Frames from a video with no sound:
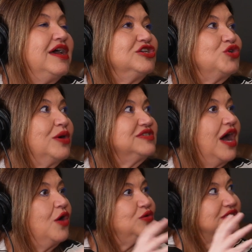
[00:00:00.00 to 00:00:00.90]
So I was
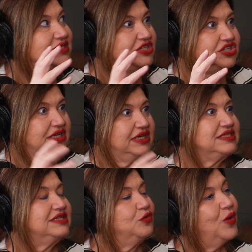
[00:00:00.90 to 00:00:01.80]
always teaching
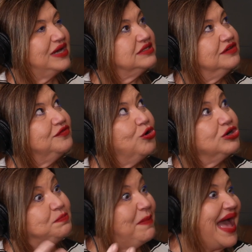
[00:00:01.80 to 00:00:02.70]
East and West. And of
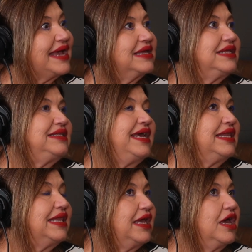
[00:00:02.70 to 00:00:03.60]
course, back in the day,
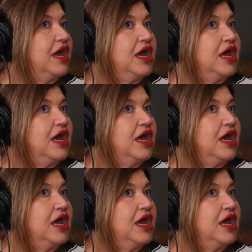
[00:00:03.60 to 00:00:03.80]
like,